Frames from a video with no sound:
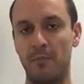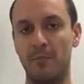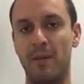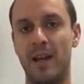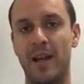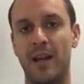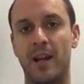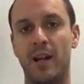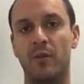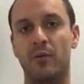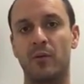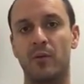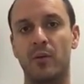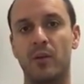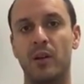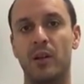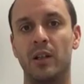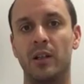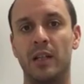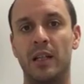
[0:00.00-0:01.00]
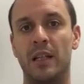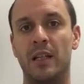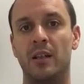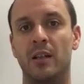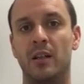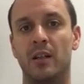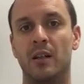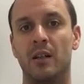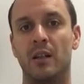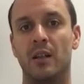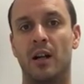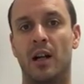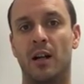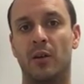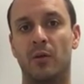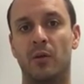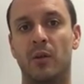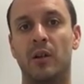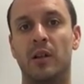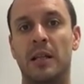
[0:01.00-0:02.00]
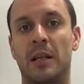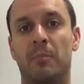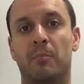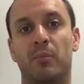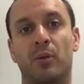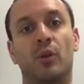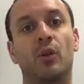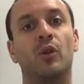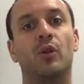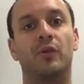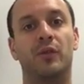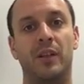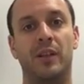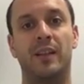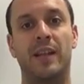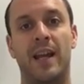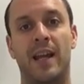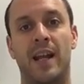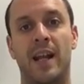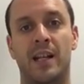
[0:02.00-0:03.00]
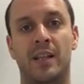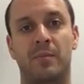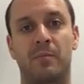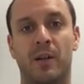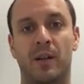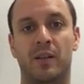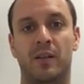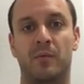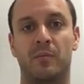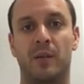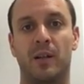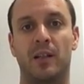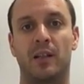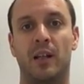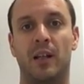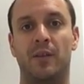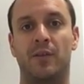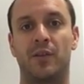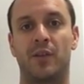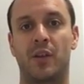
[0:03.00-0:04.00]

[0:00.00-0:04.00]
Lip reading: man, I really improved in that aspect of my life.